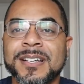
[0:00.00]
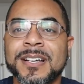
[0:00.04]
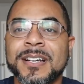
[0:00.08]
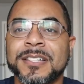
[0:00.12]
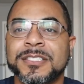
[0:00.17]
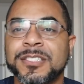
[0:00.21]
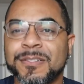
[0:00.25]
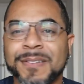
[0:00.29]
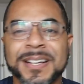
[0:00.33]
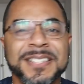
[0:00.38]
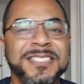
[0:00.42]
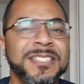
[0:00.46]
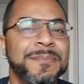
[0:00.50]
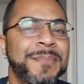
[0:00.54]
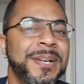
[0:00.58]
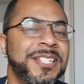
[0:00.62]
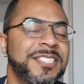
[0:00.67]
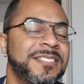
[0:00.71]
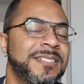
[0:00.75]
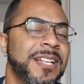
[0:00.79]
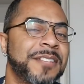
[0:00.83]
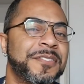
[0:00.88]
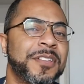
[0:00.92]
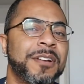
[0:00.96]
Teresa mentions
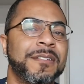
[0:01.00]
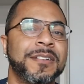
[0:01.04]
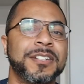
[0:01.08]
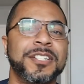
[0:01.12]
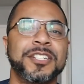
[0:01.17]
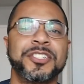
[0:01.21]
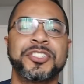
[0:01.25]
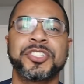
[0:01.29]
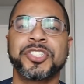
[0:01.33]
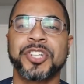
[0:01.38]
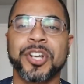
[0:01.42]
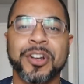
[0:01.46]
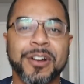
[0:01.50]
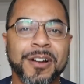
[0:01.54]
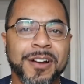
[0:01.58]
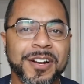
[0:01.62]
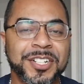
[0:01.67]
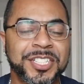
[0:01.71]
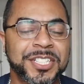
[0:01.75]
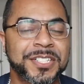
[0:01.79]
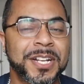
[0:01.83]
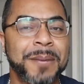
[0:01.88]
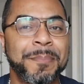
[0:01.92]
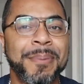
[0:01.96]
that they're in a church and
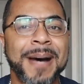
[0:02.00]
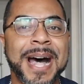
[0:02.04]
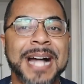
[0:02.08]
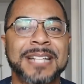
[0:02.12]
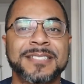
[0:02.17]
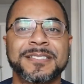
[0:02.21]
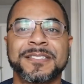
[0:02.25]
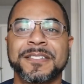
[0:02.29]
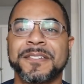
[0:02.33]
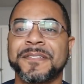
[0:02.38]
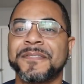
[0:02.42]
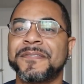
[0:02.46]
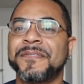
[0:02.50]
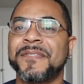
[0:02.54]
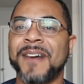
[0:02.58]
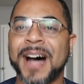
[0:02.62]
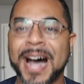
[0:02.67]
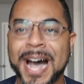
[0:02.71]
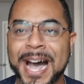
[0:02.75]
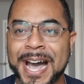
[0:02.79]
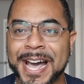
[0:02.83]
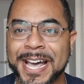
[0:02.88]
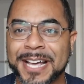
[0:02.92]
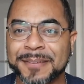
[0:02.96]
the positive
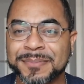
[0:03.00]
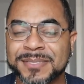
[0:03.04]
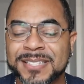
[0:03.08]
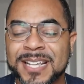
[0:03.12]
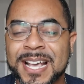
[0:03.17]
vibes.